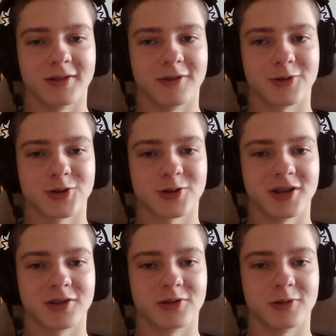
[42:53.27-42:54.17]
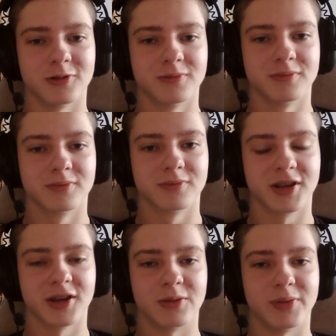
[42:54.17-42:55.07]
if you're trying to
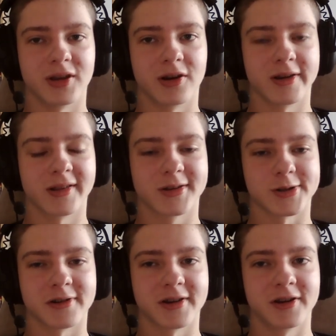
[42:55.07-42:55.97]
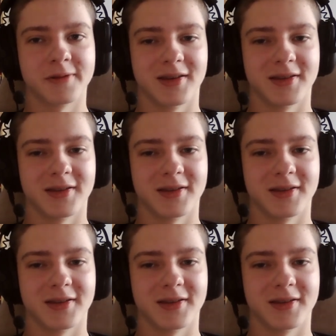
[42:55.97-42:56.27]
get bigger, get stronger,